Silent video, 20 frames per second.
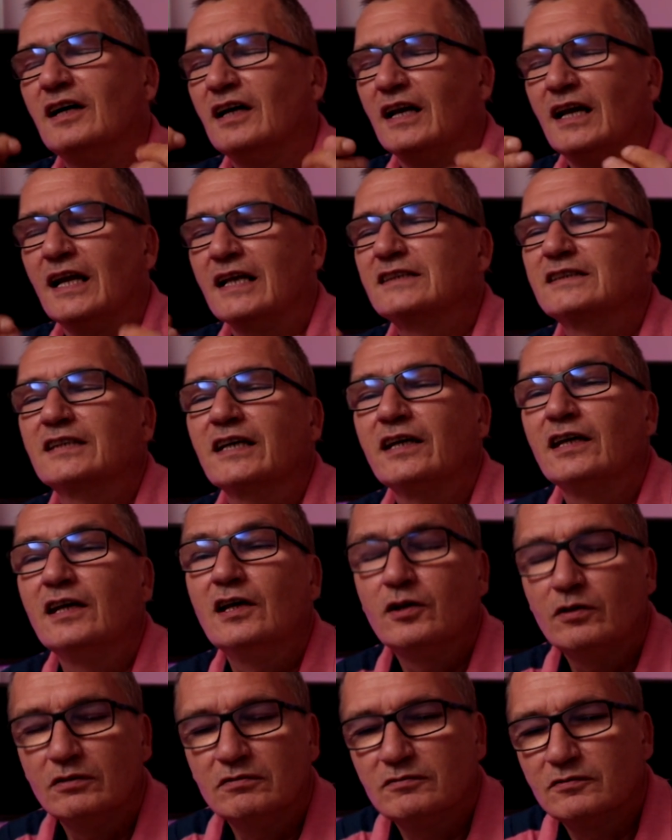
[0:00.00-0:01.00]
let's say,
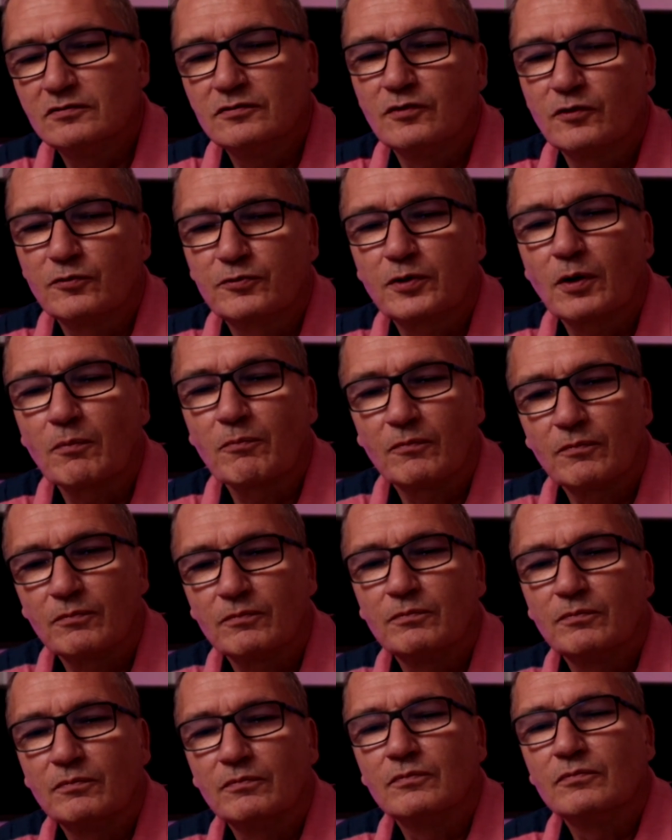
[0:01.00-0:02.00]

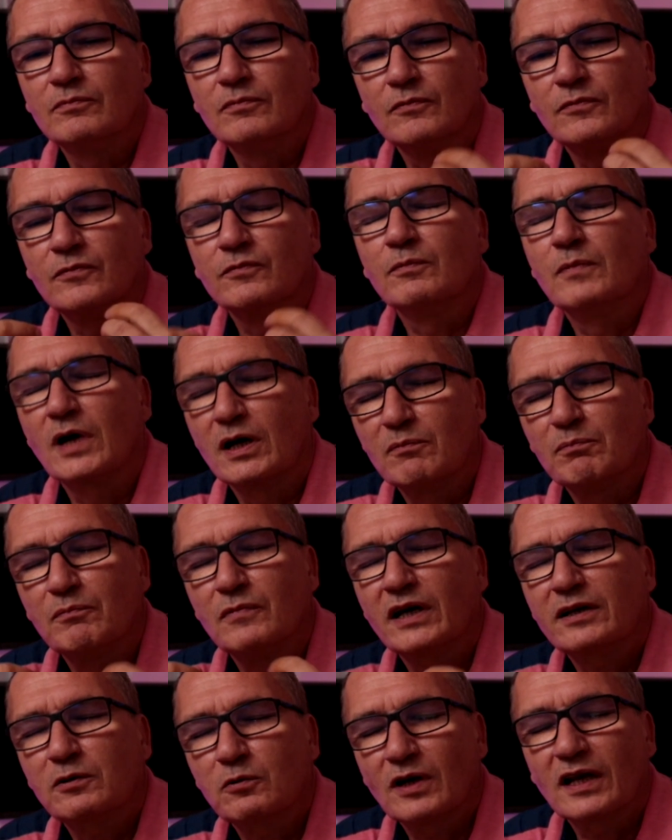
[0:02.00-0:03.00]

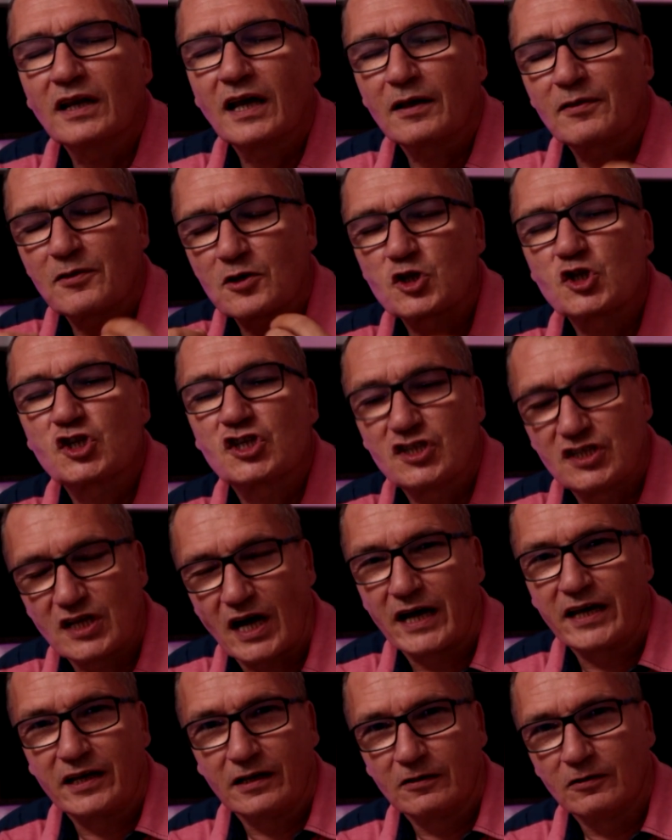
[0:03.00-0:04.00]
I don't like the
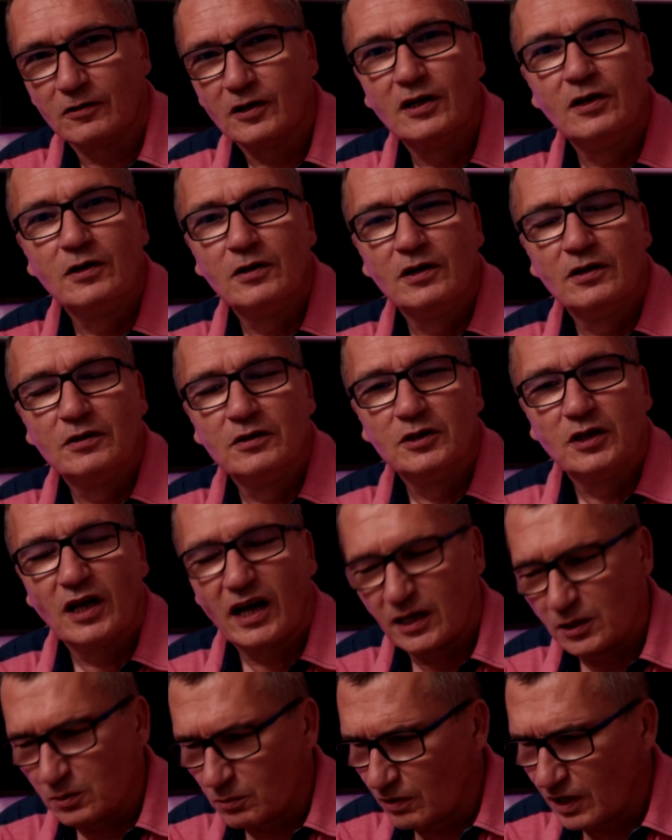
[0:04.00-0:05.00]
style.
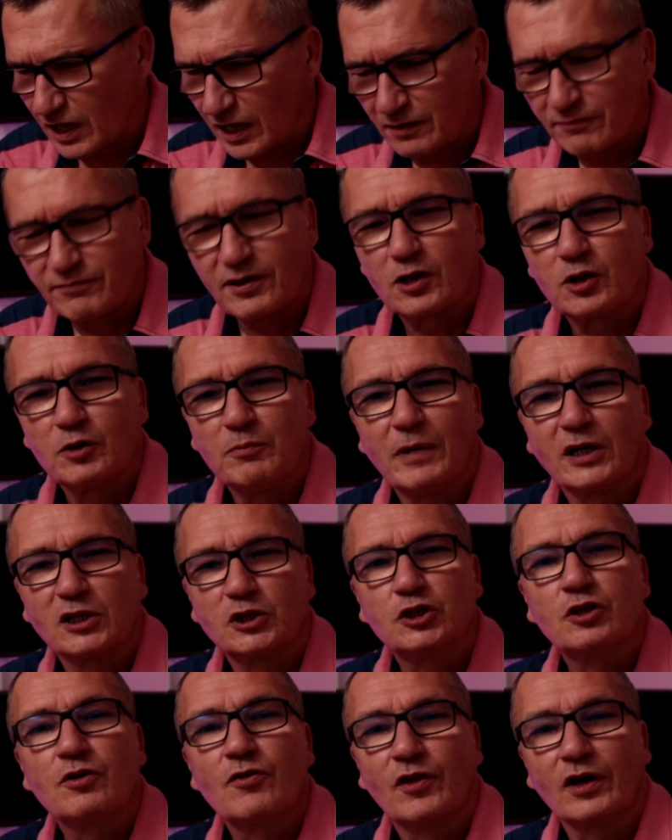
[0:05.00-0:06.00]
I don't like very
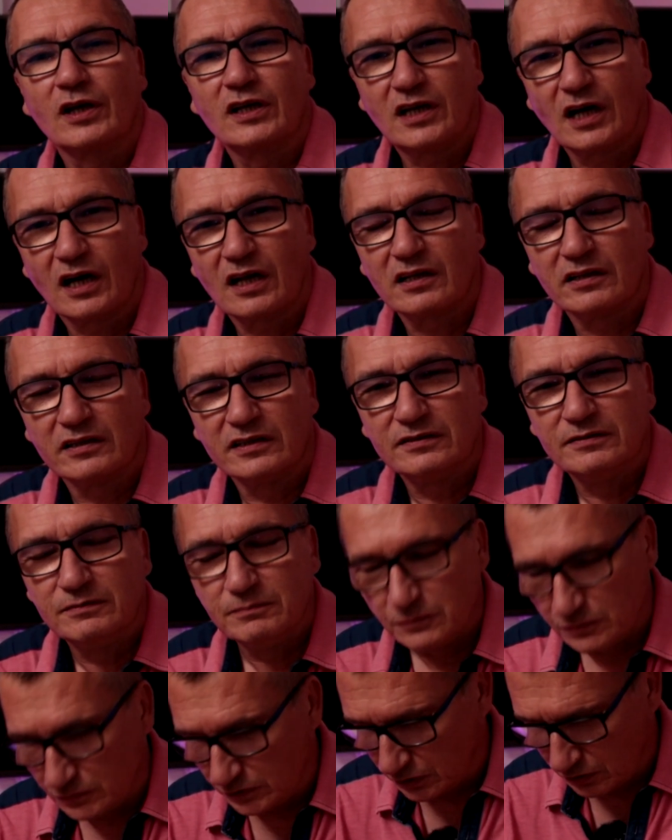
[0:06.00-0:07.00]
much the color,
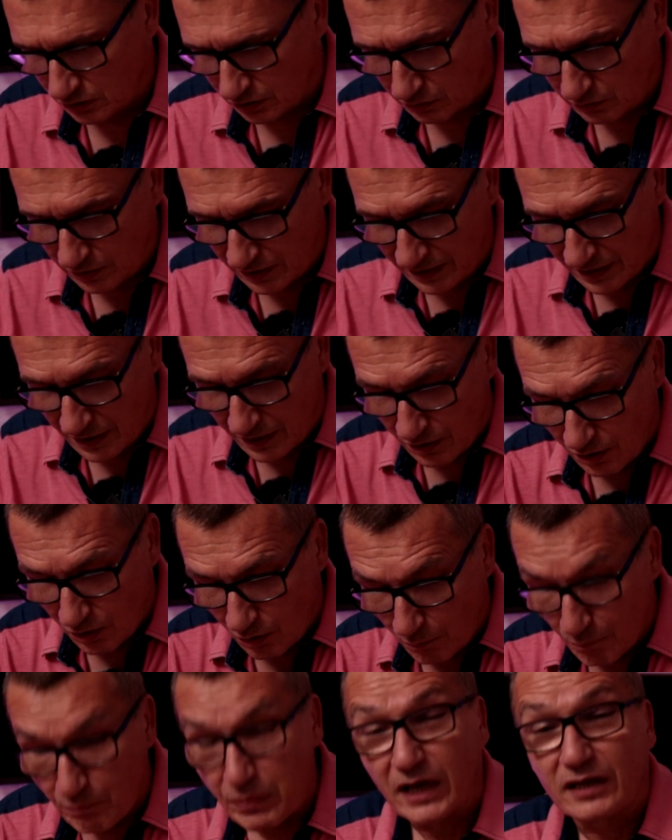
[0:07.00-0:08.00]
you know?
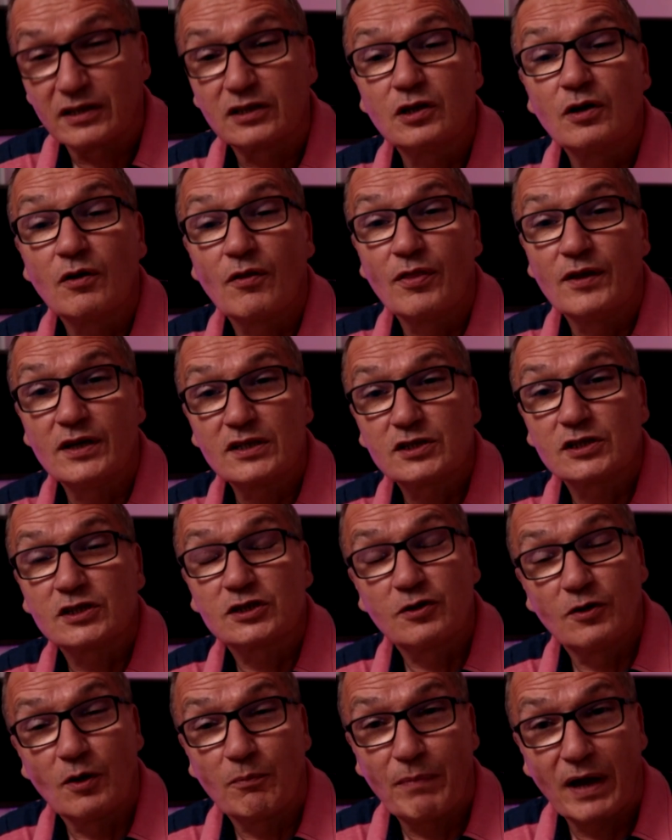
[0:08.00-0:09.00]
But this
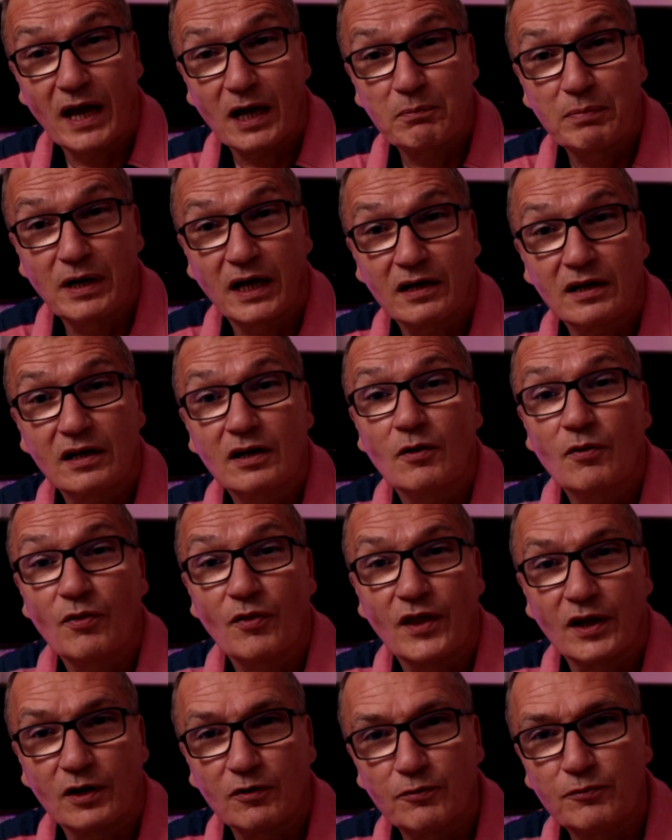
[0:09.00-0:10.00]
is the backpack
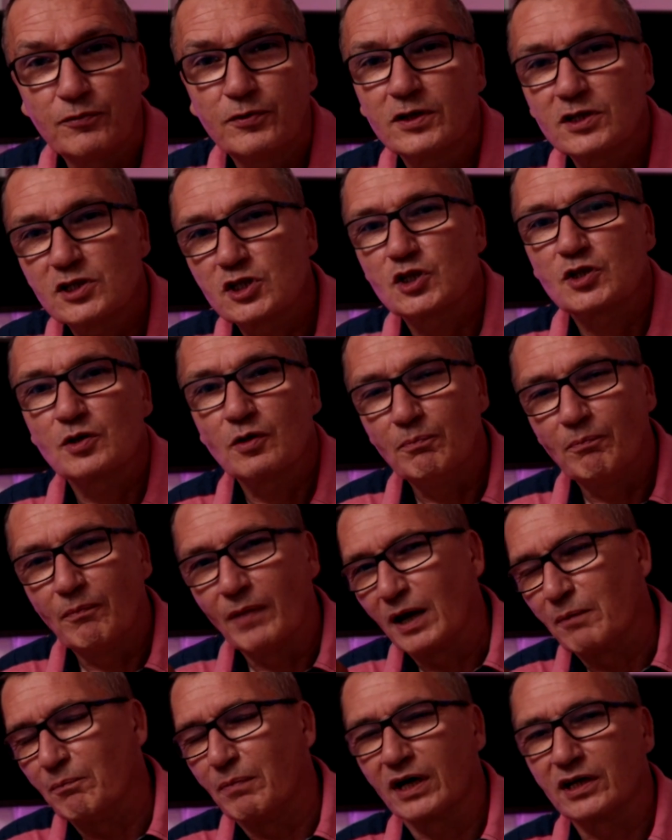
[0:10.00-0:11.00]
that fits
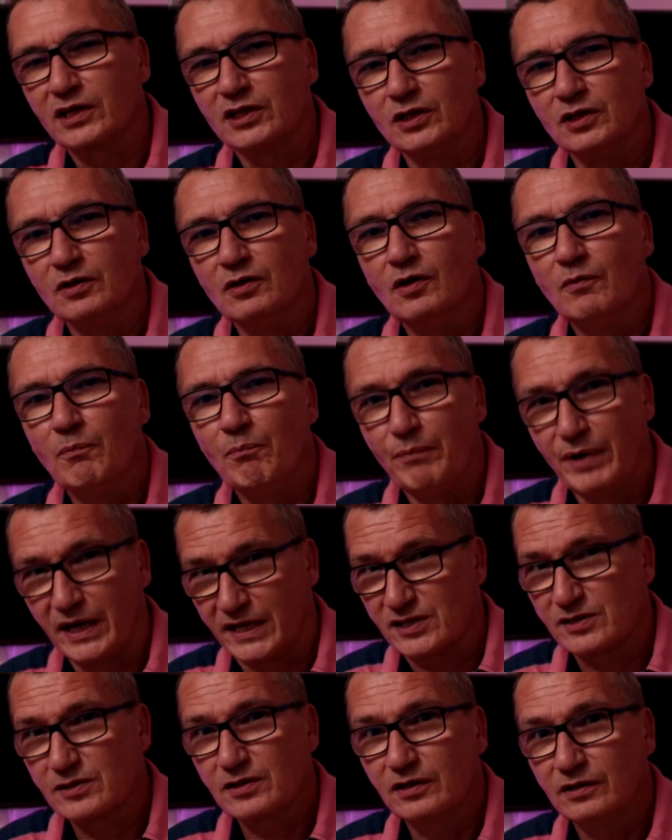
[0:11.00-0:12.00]
my body
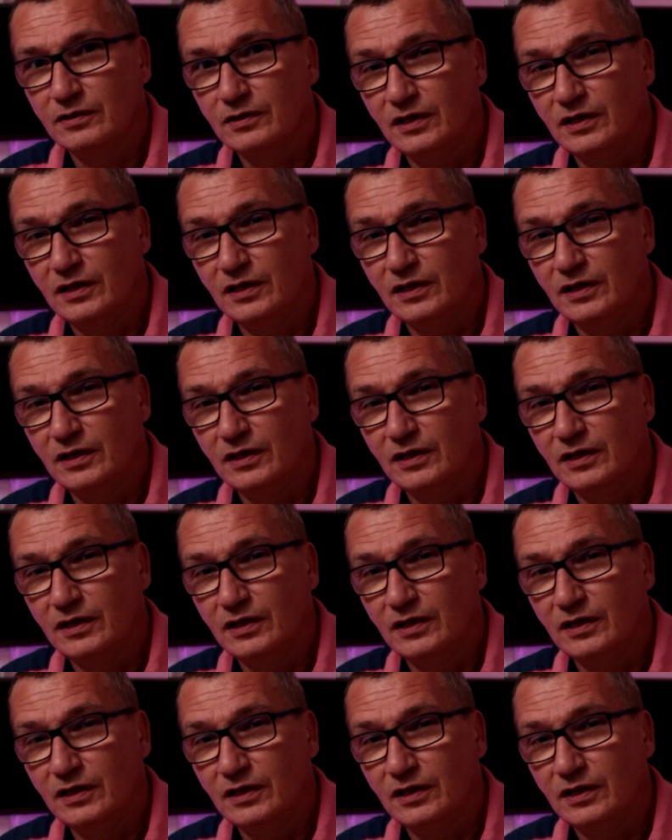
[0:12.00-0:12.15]
best.